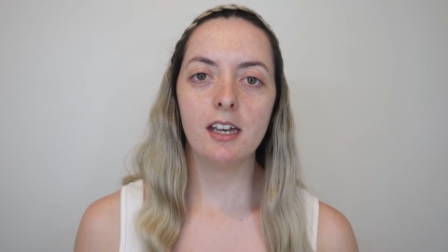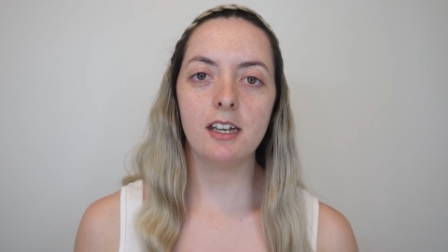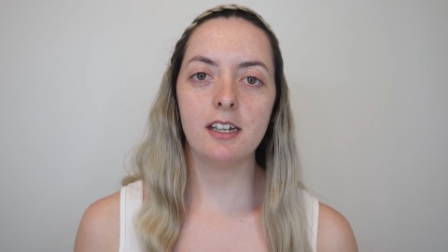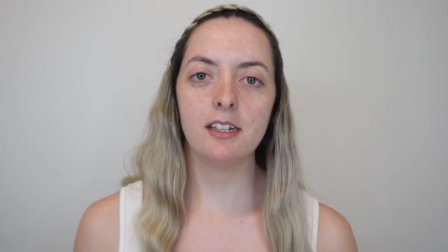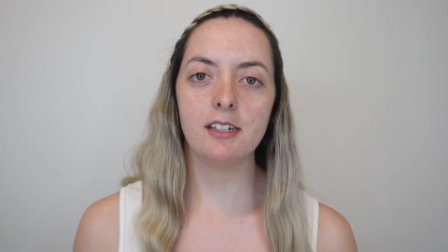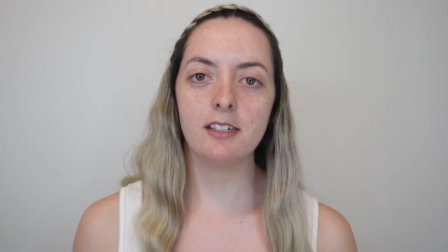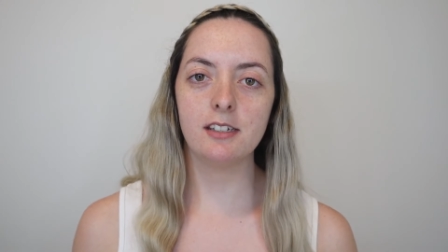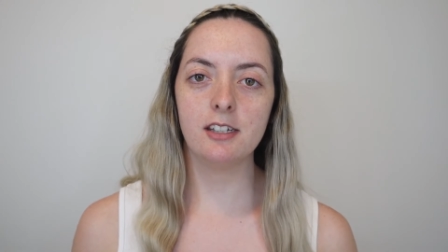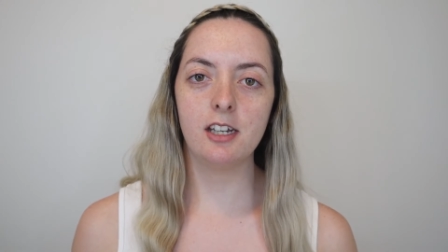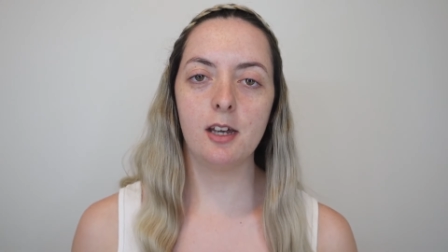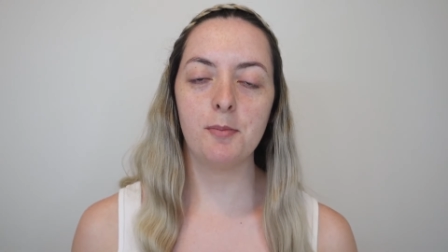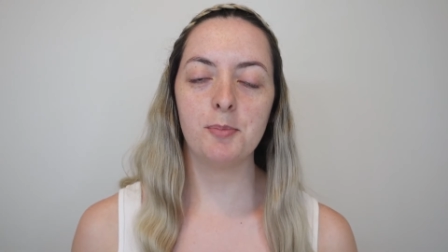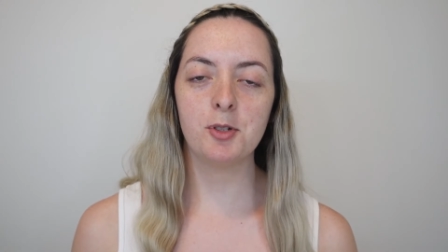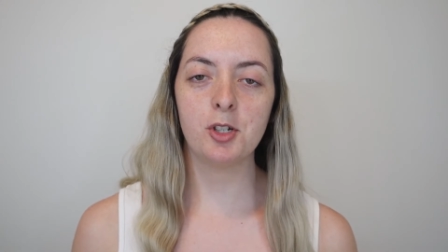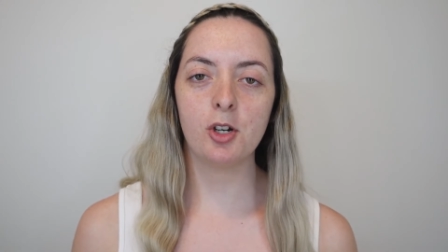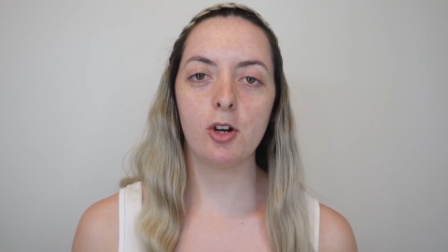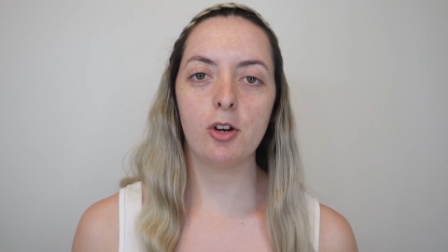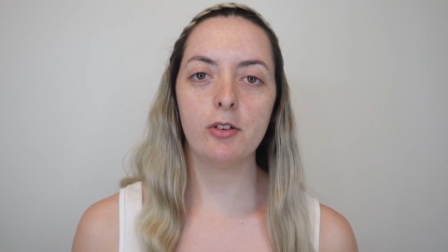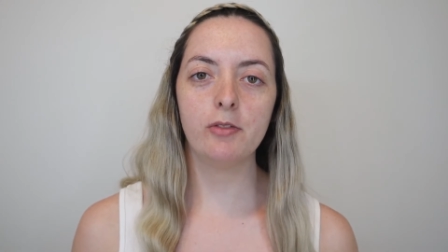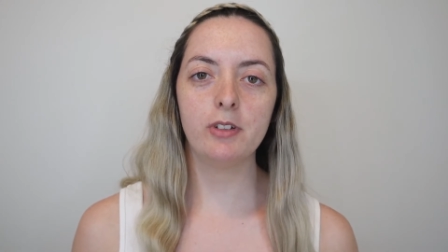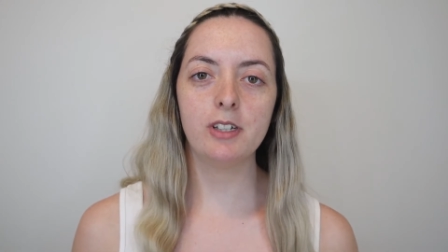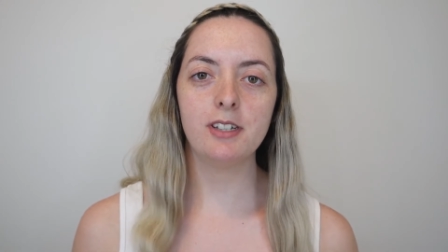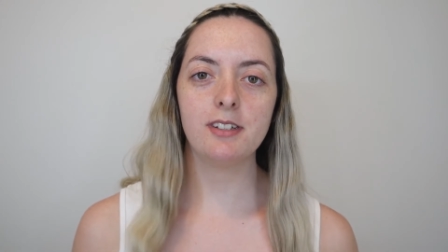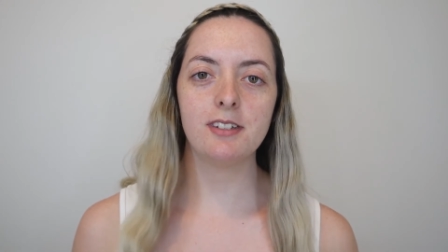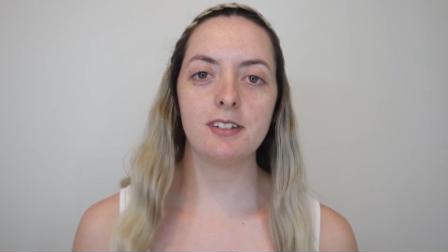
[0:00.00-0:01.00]
except
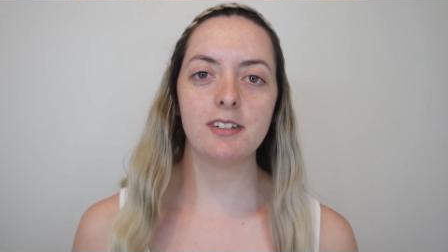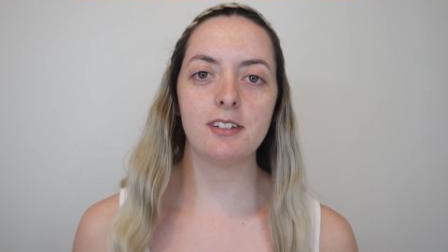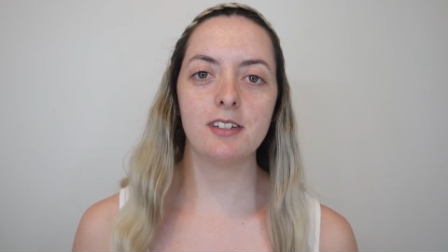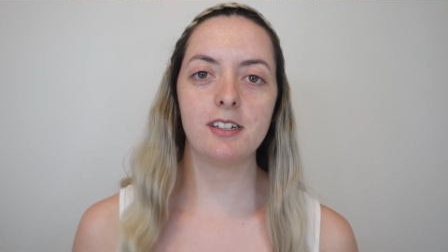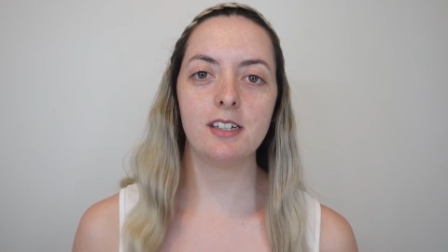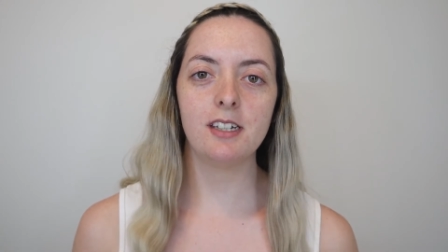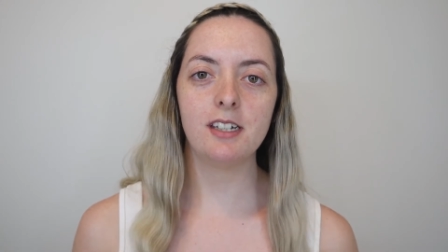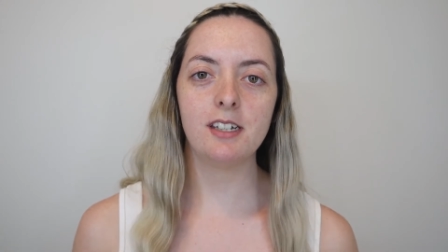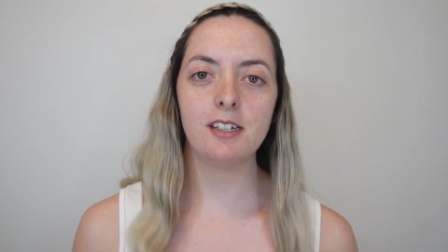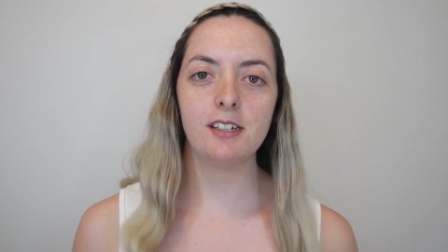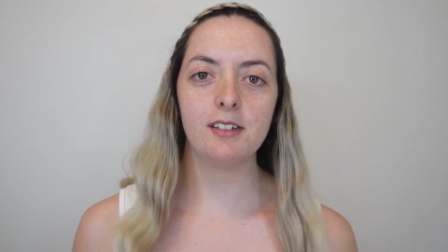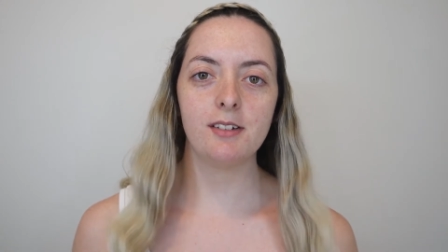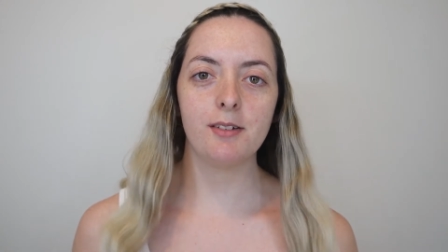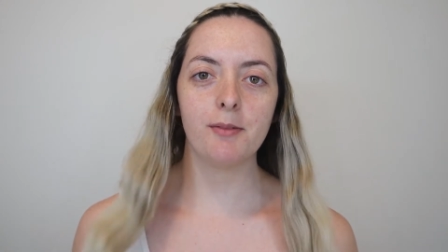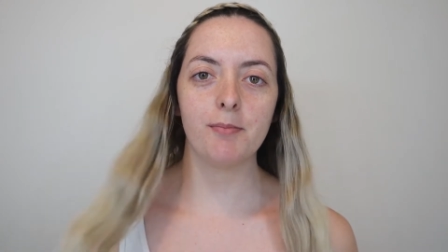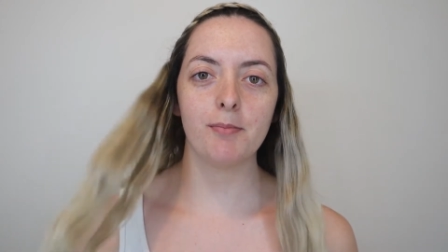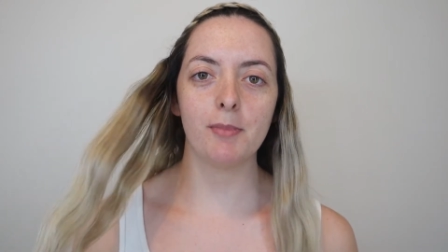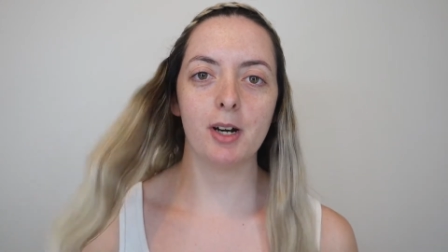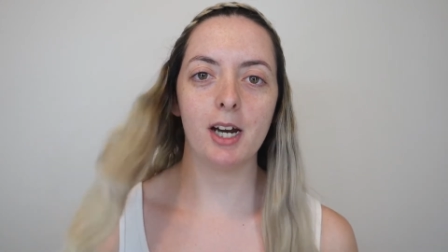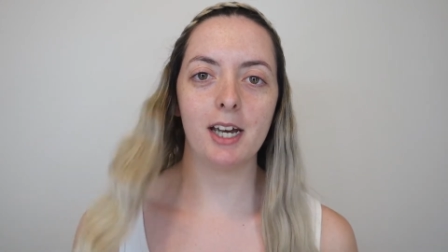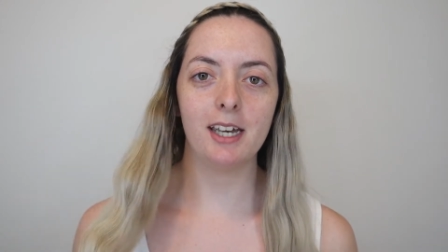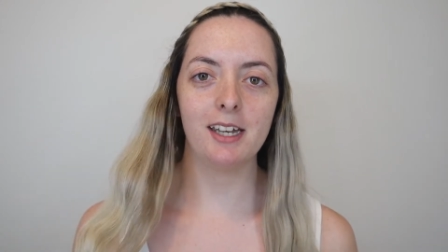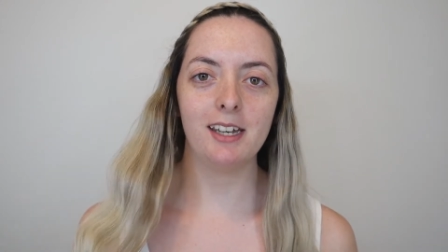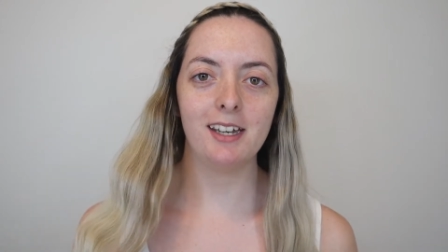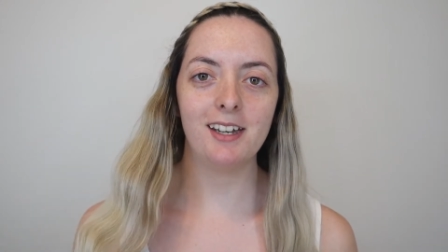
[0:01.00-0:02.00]
obviously
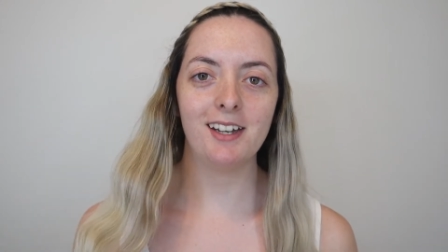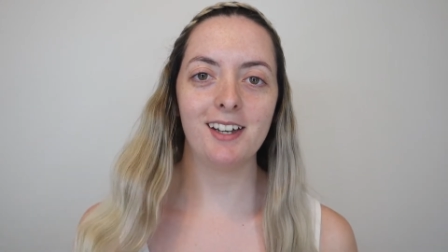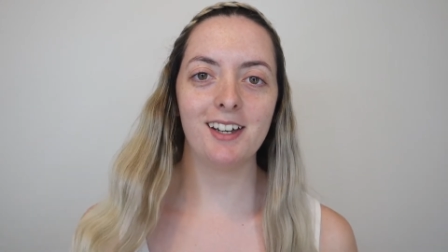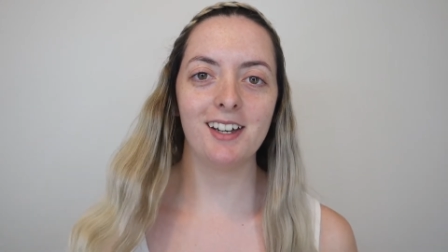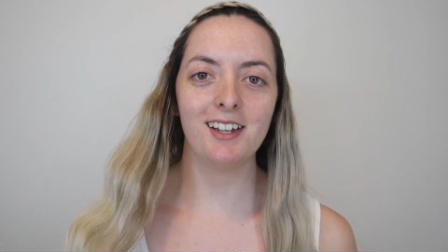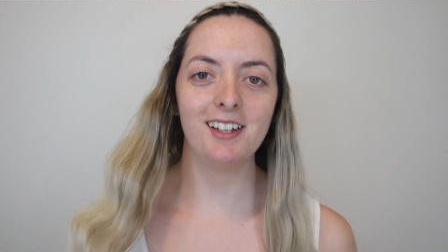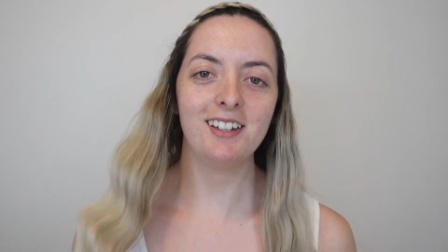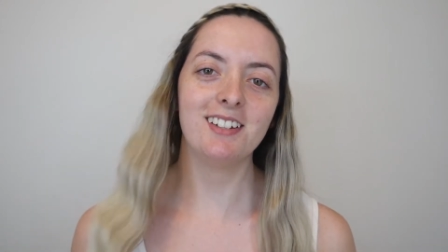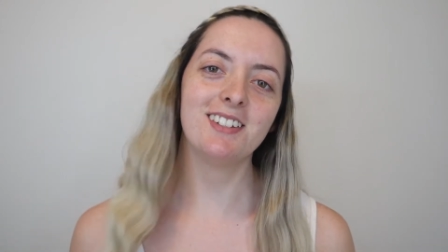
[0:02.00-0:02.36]
my hair